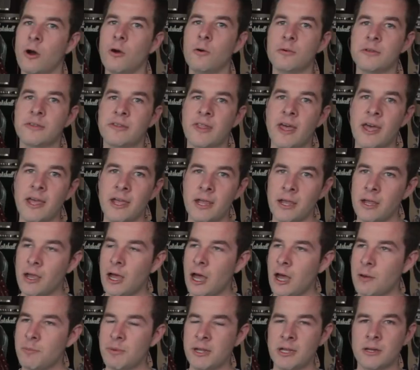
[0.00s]
whole day,
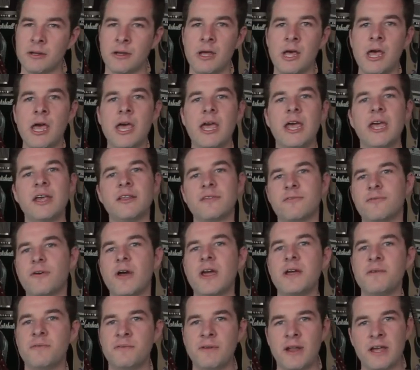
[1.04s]
I mean, it's
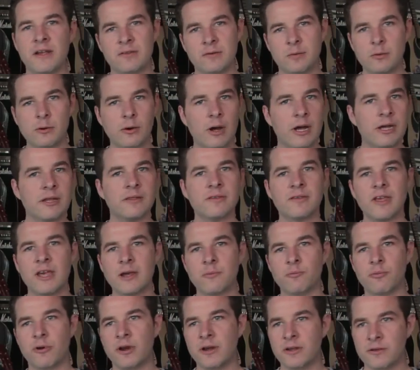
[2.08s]
very flexible. I can
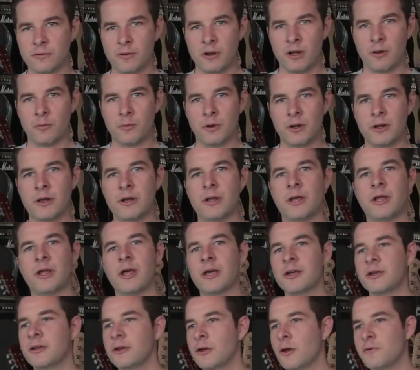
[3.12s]
take breaks when I want, and I
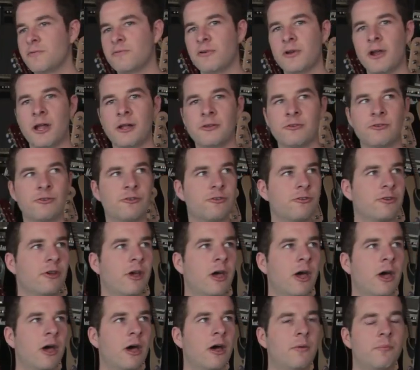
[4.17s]
can go for lunch
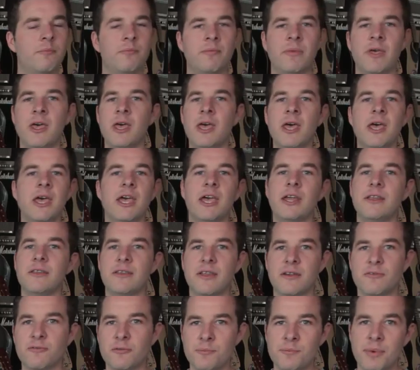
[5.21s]
in
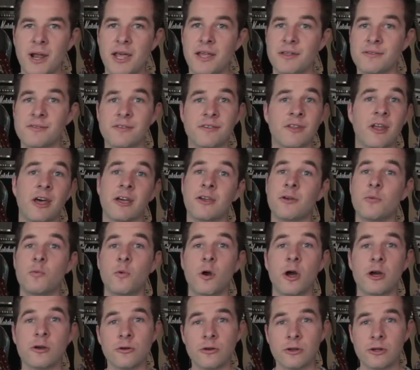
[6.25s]
different places, and I can
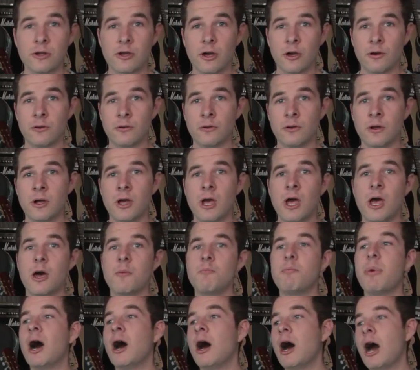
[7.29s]
work on the go.
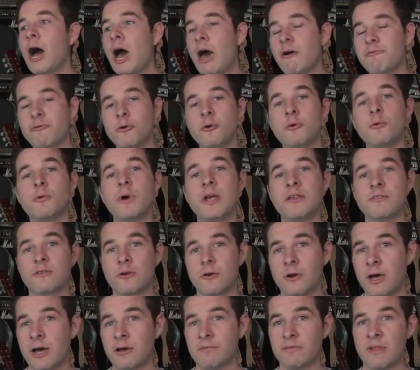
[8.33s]
But I've always
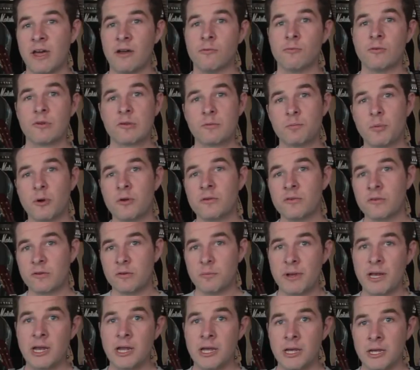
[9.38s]
got to have that
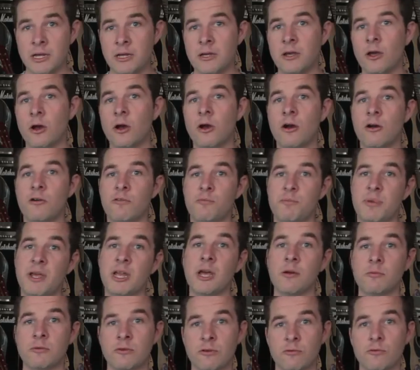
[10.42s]
responsibility of being
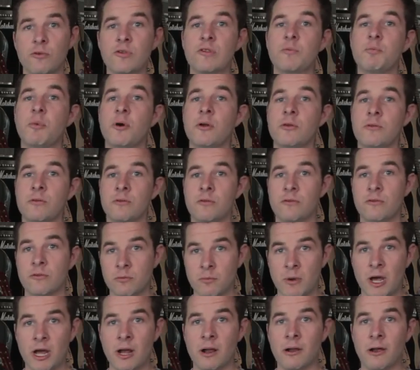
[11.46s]
able to respond to
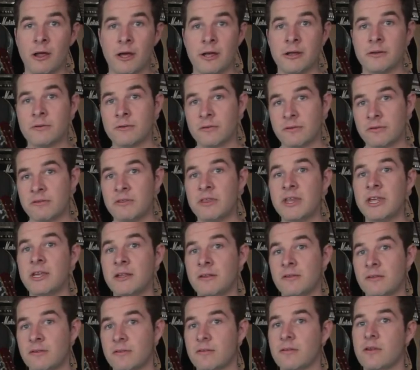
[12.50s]
my clients'
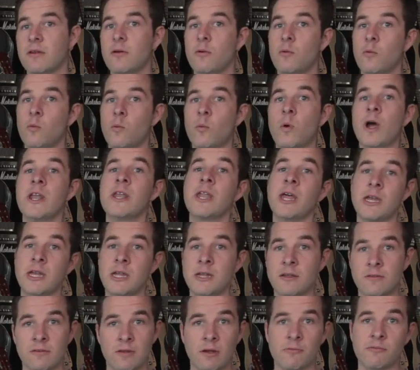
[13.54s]
needs when they
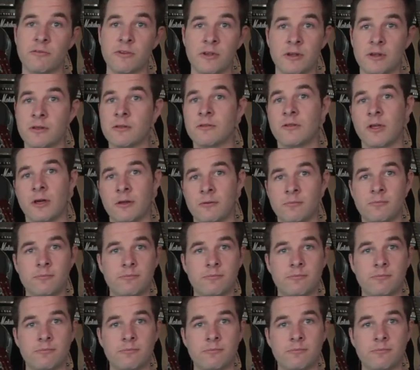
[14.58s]
need something done.